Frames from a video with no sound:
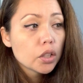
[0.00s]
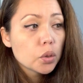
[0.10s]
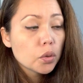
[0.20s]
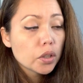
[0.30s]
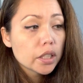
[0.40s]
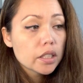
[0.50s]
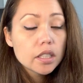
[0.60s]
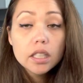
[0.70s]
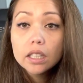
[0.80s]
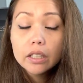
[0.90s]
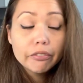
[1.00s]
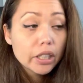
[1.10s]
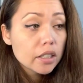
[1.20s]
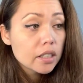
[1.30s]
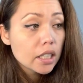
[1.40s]
towards sinking
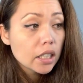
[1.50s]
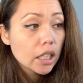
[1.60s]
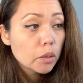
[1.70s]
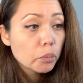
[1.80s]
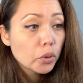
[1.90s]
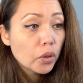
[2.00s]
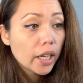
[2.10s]
funds in April.